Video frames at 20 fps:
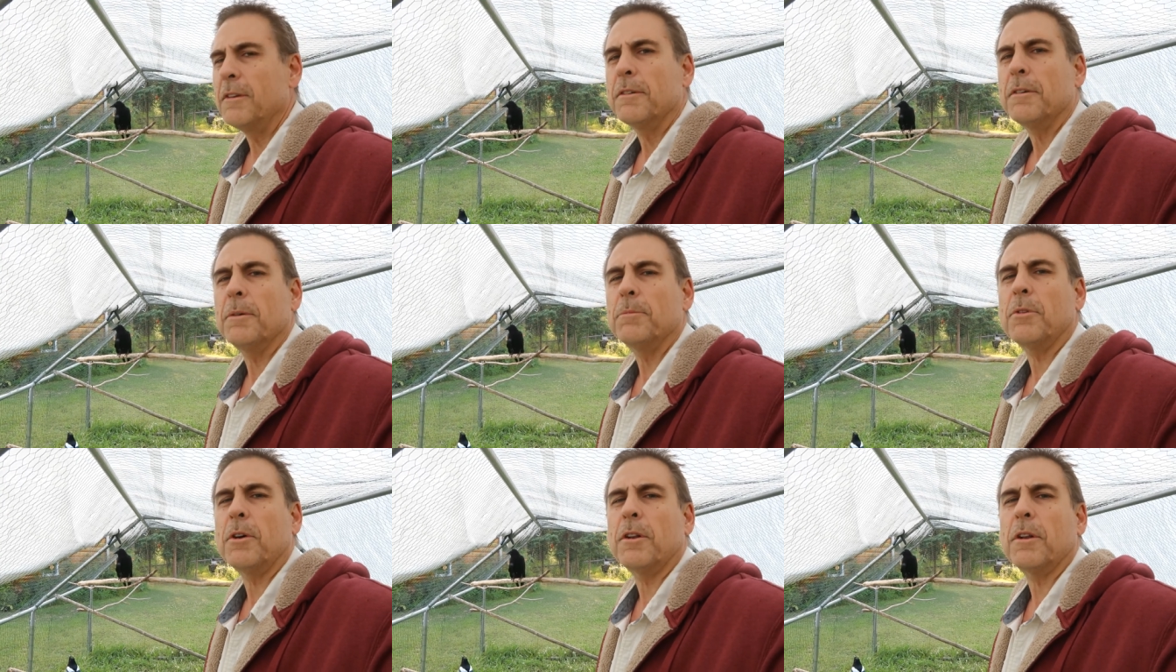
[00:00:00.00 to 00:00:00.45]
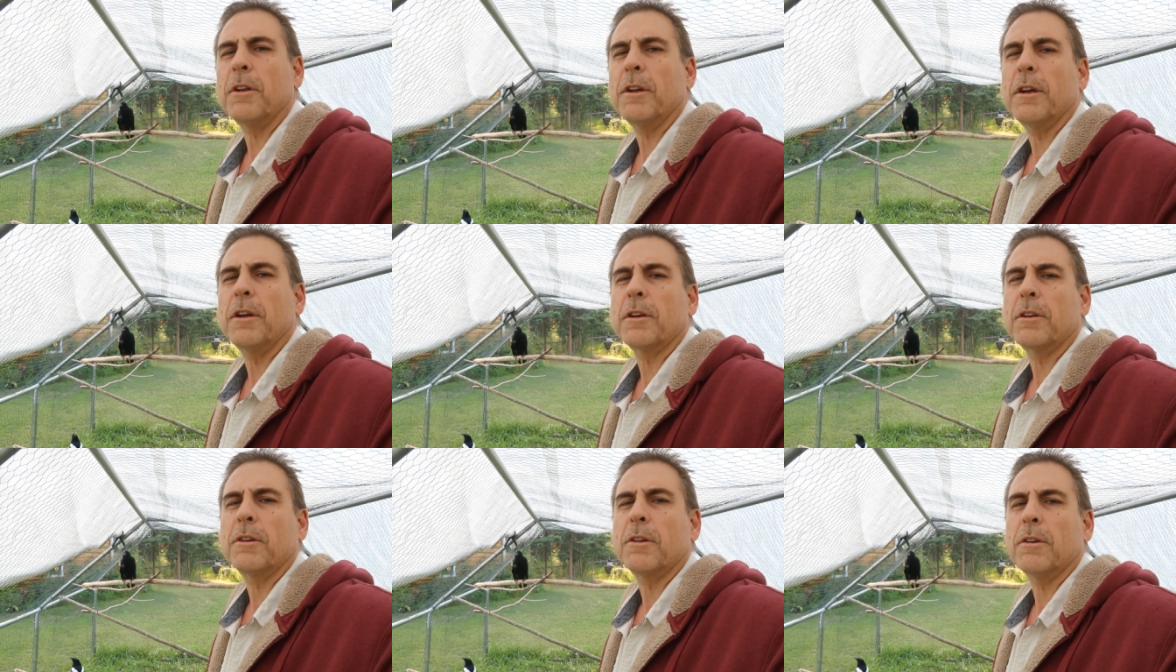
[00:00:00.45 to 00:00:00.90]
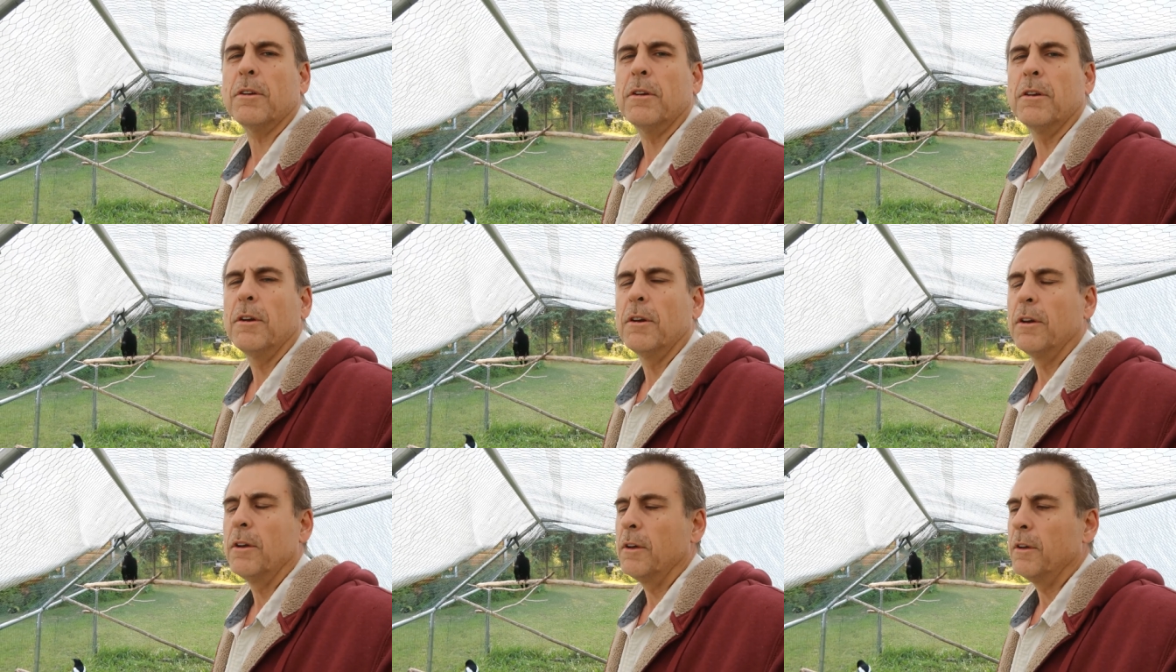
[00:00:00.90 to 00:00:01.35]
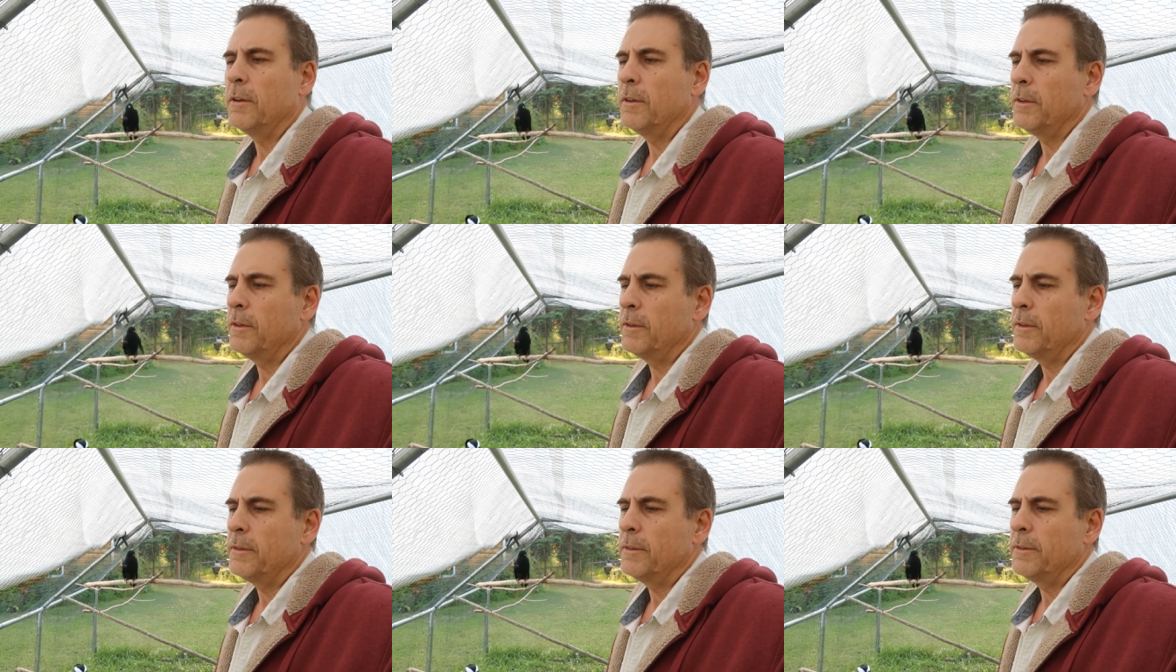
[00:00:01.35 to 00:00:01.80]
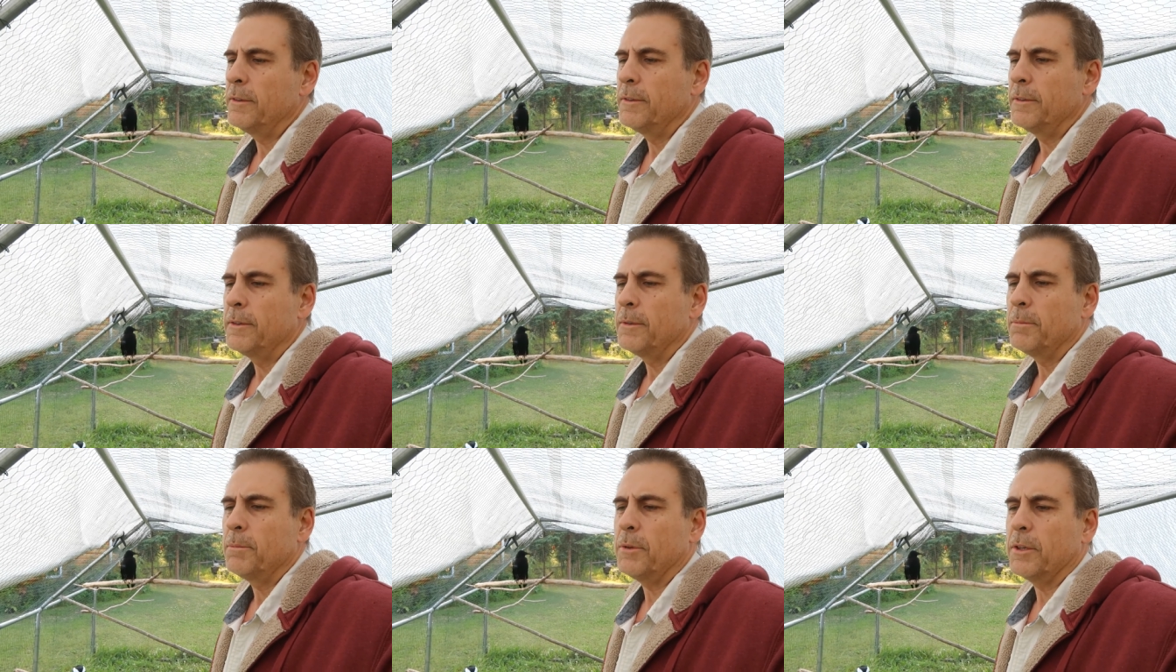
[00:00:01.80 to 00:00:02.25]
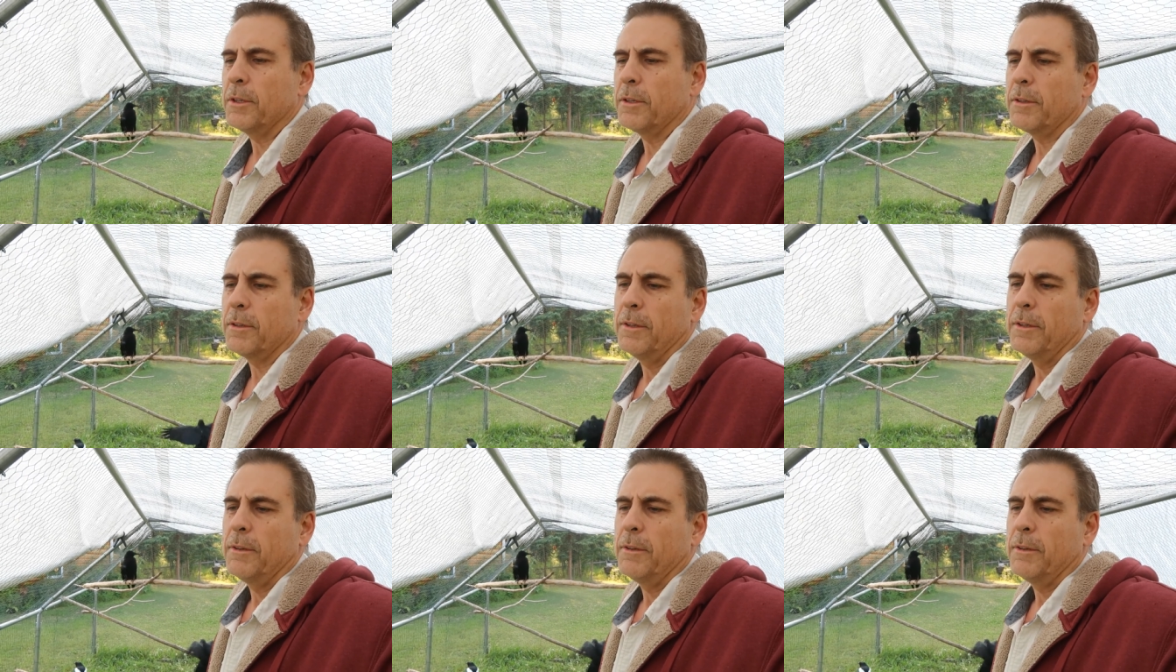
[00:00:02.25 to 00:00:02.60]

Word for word: I'm not an actor, but